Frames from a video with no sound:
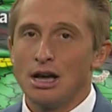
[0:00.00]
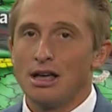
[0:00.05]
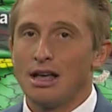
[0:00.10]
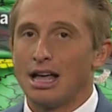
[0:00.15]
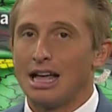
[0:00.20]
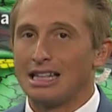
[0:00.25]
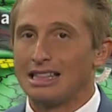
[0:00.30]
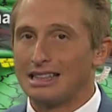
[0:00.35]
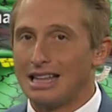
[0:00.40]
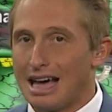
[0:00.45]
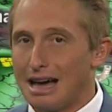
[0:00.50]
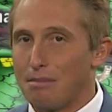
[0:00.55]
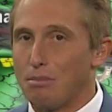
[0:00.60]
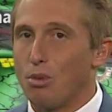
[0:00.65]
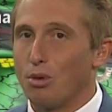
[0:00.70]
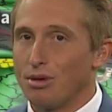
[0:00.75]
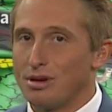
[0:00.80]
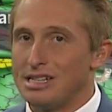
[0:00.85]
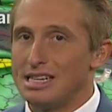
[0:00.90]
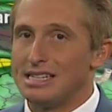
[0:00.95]
a lot
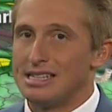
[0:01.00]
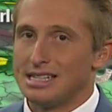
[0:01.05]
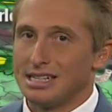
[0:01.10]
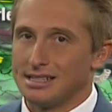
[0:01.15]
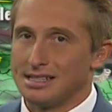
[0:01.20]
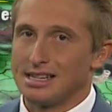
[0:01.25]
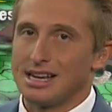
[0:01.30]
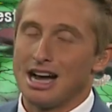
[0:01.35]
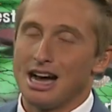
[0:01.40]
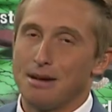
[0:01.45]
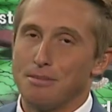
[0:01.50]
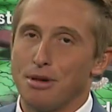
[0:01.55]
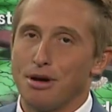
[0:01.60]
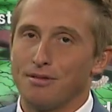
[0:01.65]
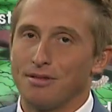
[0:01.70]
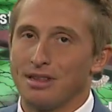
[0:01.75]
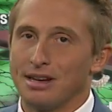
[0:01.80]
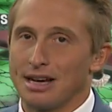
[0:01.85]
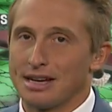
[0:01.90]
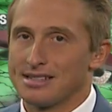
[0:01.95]
more detail to come
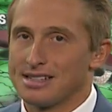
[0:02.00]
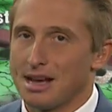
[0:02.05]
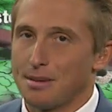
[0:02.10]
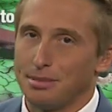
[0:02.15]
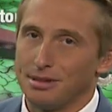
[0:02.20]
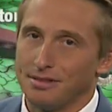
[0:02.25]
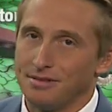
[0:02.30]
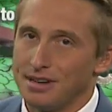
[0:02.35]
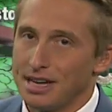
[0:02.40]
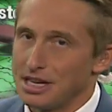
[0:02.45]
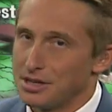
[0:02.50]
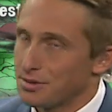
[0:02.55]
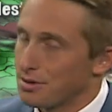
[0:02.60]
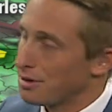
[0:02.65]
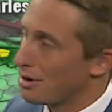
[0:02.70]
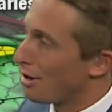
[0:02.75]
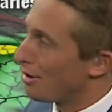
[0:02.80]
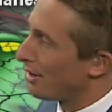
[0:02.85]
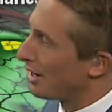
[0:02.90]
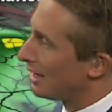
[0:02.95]
over the next couple of days
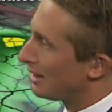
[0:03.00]
regarding